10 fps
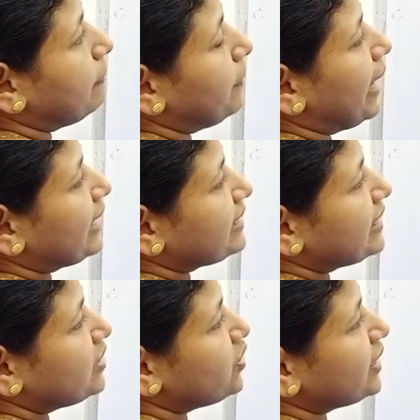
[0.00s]

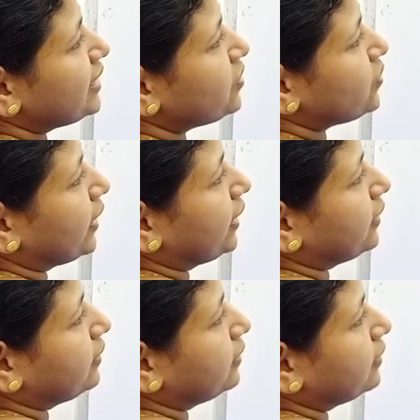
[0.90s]
passenger
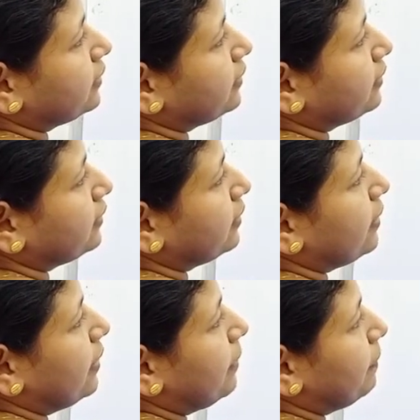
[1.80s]
train.
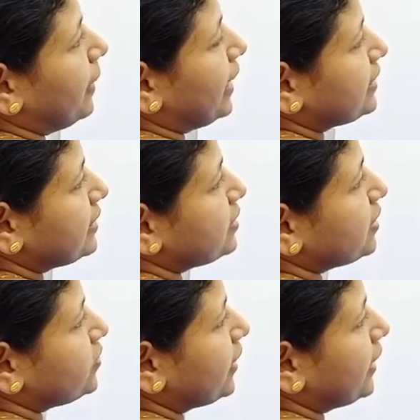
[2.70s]

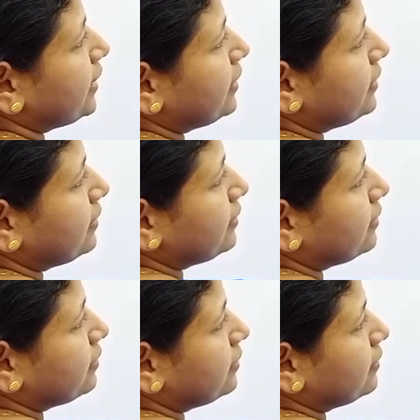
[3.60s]
Passenger train
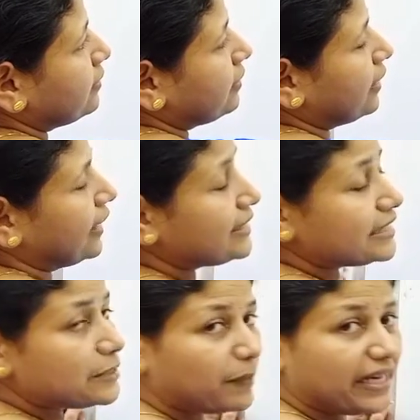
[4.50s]

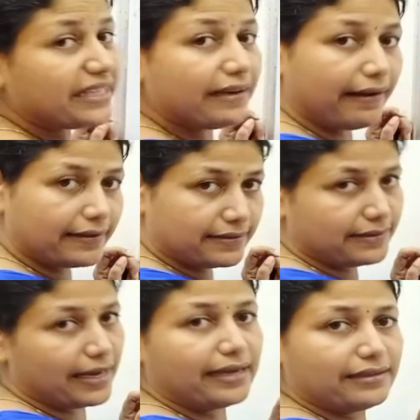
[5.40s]
has speed less
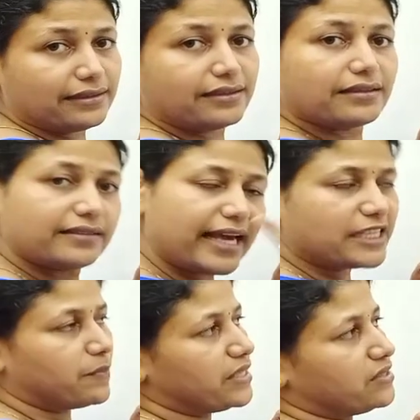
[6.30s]
than the
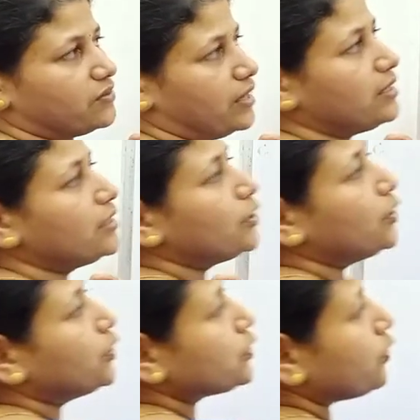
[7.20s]
express train.
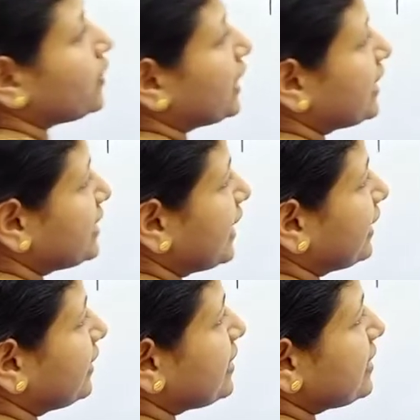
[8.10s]
So we can
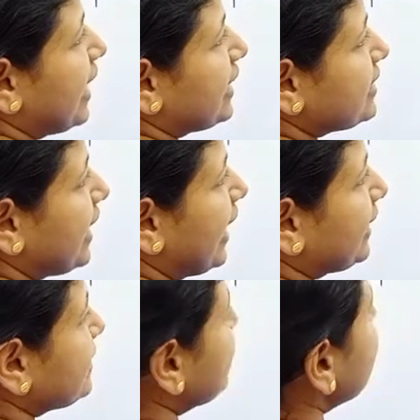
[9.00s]
take this as
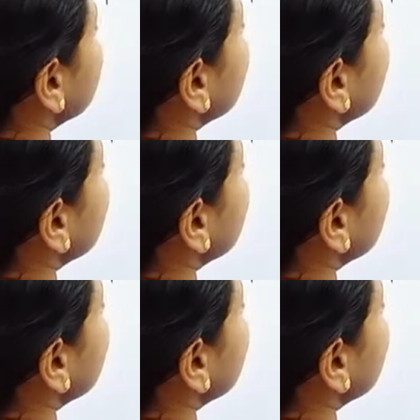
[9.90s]
x